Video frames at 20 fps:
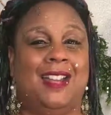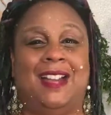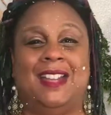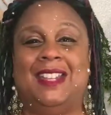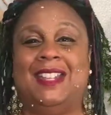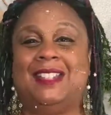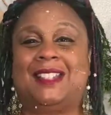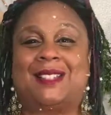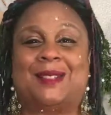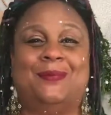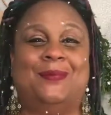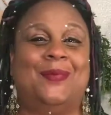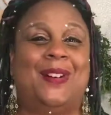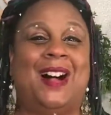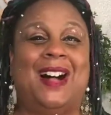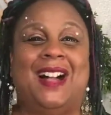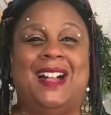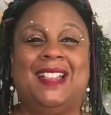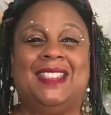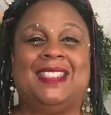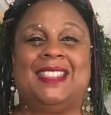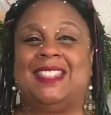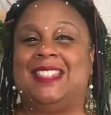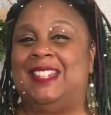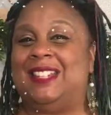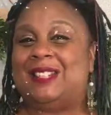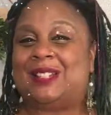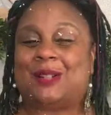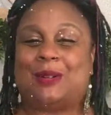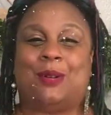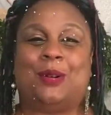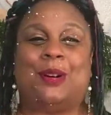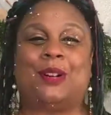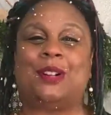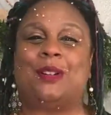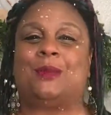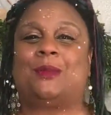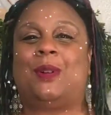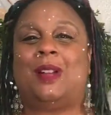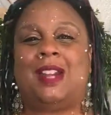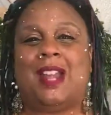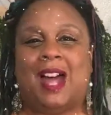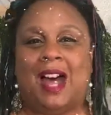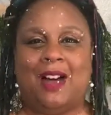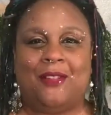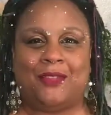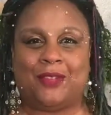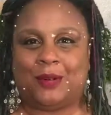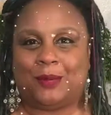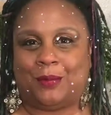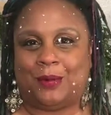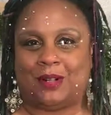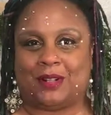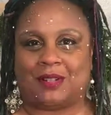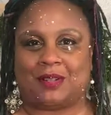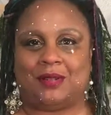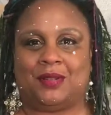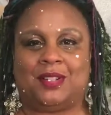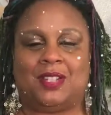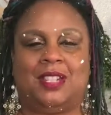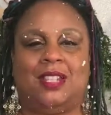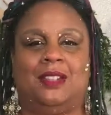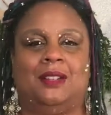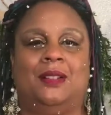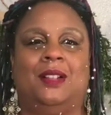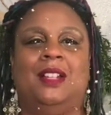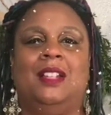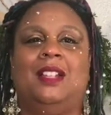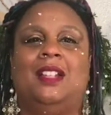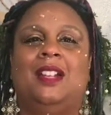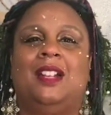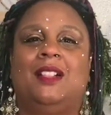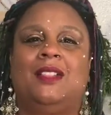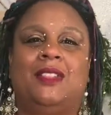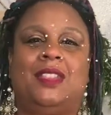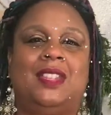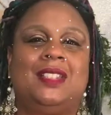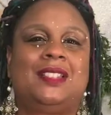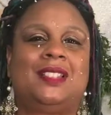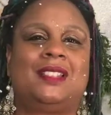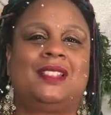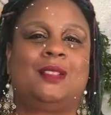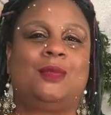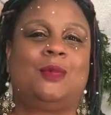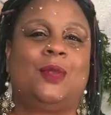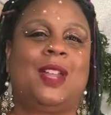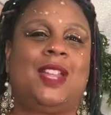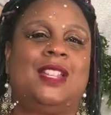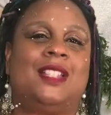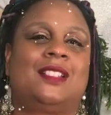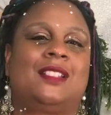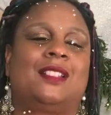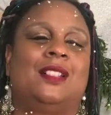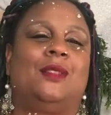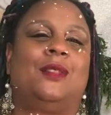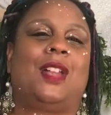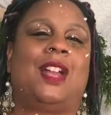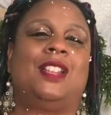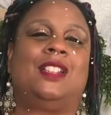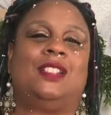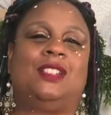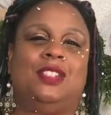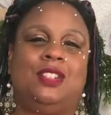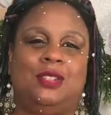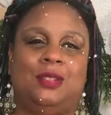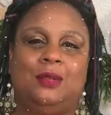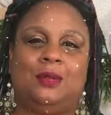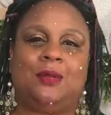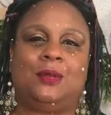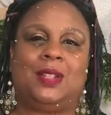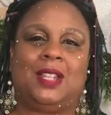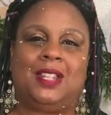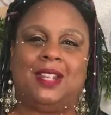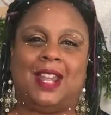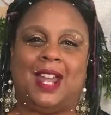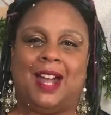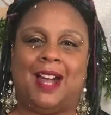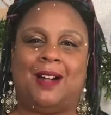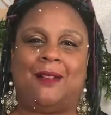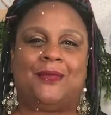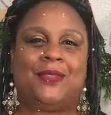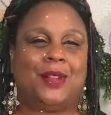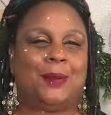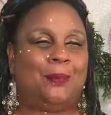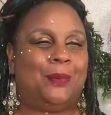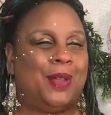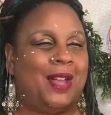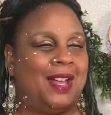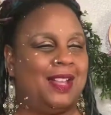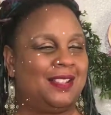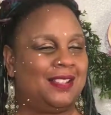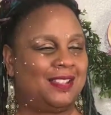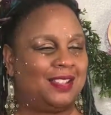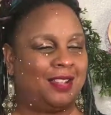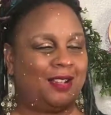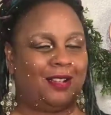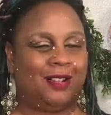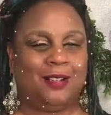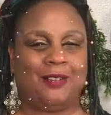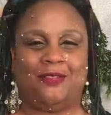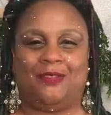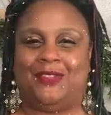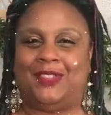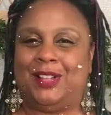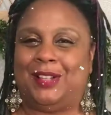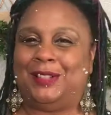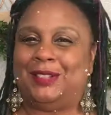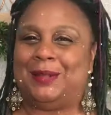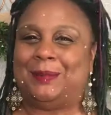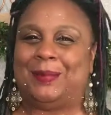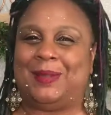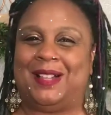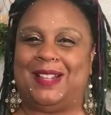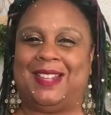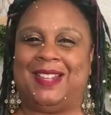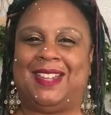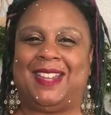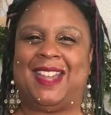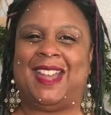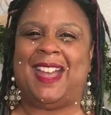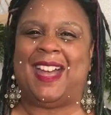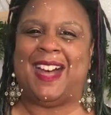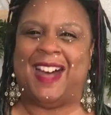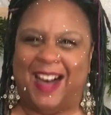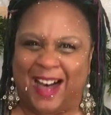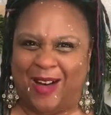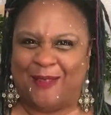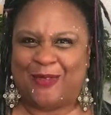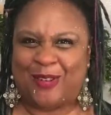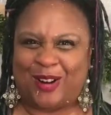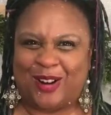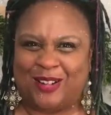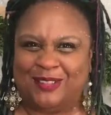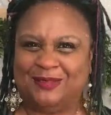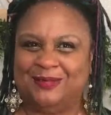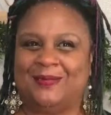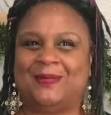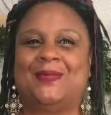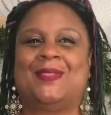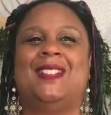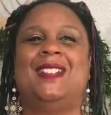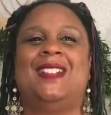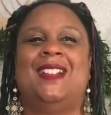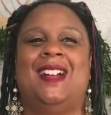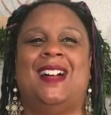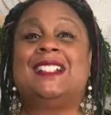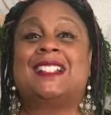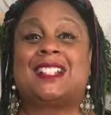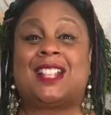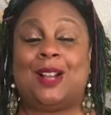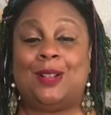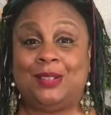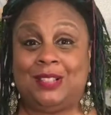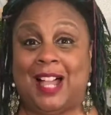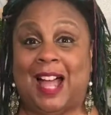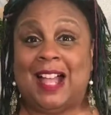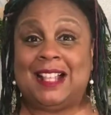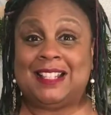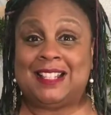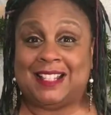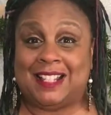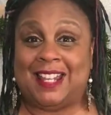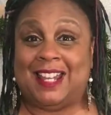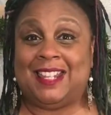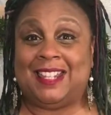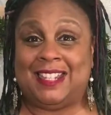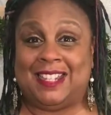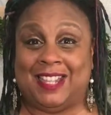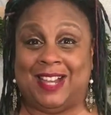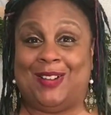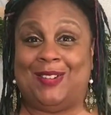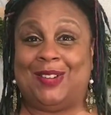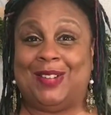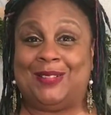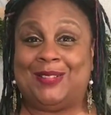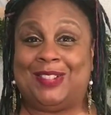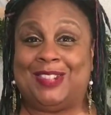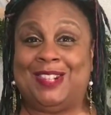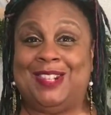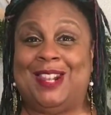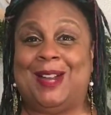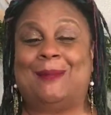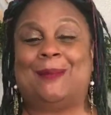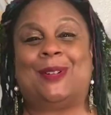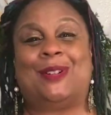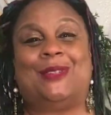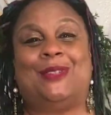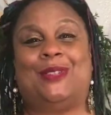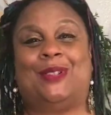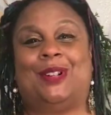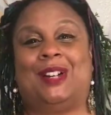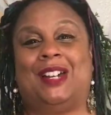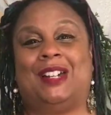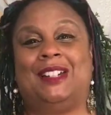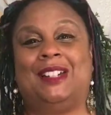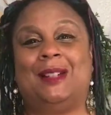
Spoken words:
each month, each quarter, whatever works for you. This is a way so that you can have the best fill in the blank ever. So let's get going with number 4.